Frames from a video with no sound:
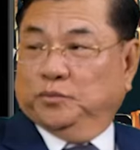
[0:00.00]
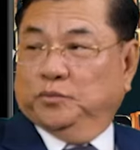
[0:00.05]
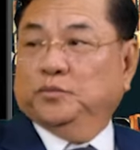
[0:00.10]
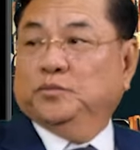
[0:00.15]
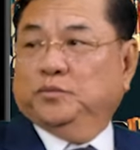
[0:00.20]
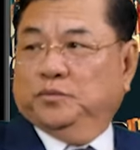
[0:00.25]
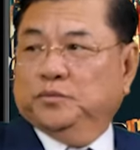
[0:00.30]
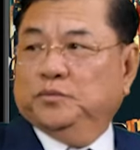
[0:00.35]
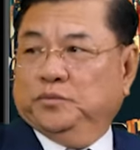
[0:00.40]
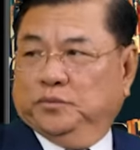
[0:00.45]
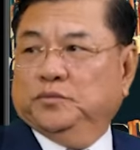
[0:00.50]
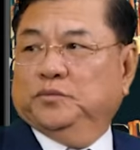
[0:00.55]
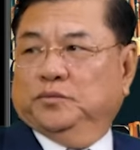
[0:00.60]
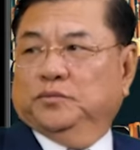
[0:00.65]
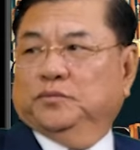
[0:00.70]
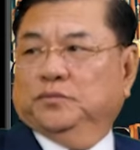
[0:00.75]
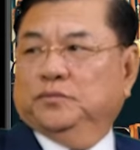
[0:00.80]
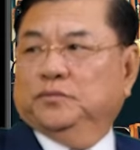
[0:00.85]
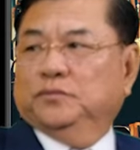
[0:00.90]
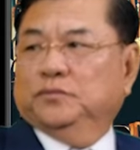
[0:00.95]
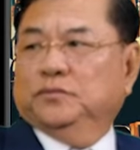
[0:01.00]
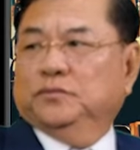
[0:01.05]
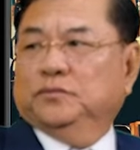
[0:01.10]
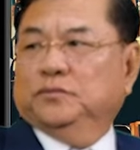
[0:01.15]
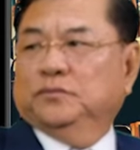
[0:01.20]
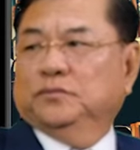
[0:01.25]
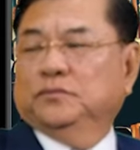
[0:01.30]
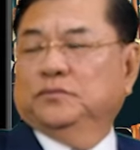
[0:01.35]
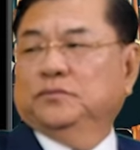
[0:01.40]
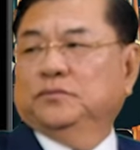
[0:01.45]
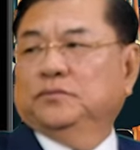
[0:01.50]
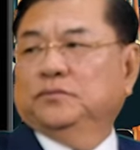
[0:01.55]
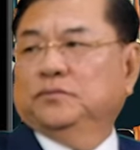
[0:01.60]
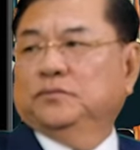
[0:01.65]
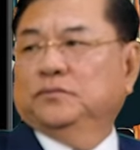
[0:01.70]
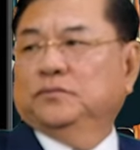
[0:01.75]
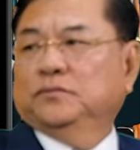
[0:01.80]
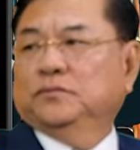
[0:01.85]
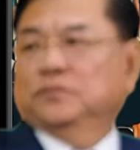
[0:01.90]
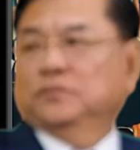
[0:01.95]

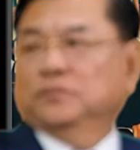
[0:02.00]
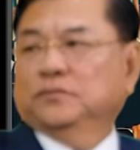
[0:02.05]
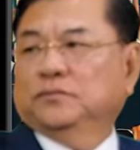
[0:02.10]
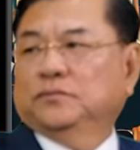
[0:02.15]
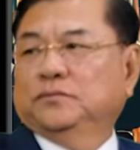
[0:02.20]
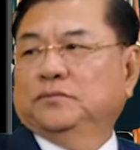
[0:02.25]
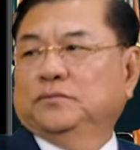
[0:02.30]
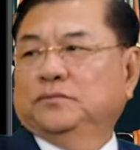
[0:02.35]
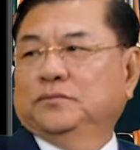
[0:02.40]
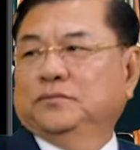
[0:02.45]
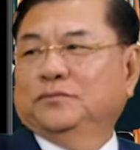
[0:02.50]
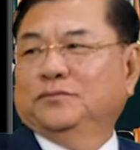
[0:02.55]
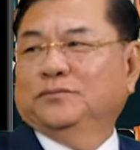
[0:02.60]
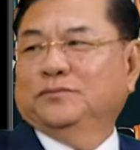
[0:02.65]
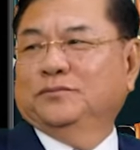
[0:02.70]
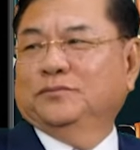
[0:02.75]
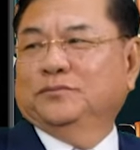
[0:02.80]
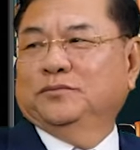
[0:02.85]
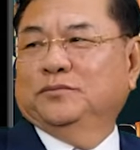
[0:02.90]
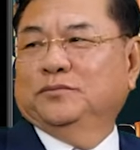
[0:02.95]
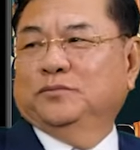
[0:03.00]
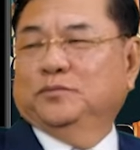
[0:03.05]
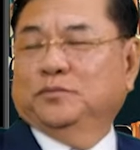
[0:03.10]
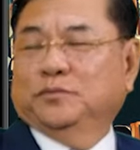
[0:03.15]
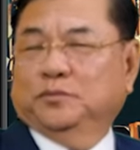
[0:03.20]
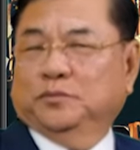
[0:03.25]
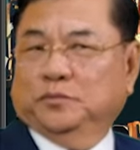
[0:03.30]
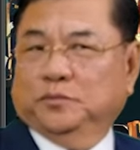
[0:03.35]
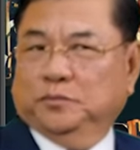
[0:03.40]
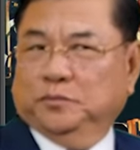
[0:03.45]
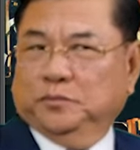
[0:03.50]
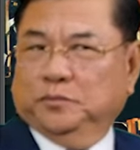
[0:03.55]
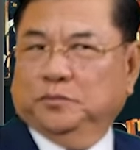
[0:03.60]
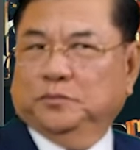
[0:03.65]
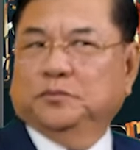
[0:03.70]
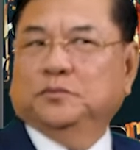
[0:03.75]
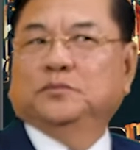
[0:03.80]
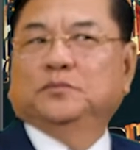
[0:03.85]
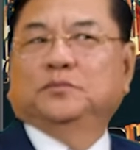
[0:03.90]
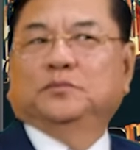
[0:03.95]

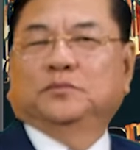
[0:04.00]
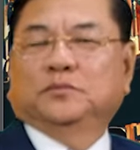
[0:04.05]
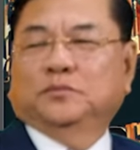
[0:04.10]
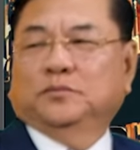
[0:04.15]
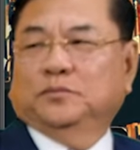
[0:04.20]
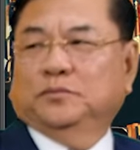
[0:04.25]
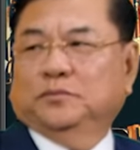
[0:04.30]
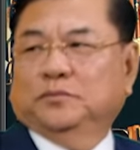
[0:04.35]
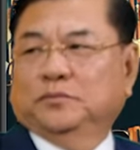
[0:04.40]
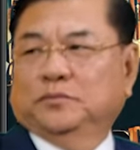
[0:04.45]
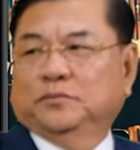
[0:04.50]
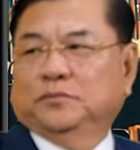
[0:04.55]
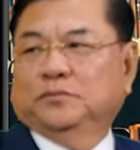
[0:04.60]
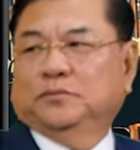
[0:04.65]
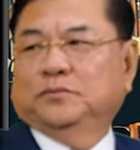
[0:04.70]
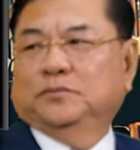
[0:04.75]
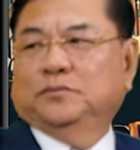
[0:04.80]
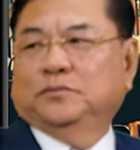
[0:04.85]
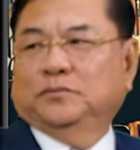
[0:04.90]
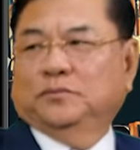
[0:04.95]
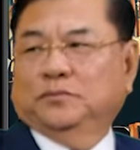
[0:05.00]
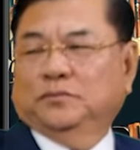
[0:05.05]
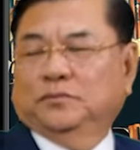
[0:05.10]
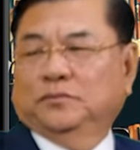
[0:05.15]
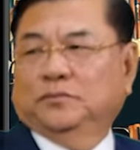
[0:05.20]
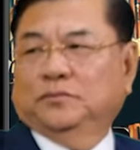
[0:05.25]
No words are spoken by the person on screen.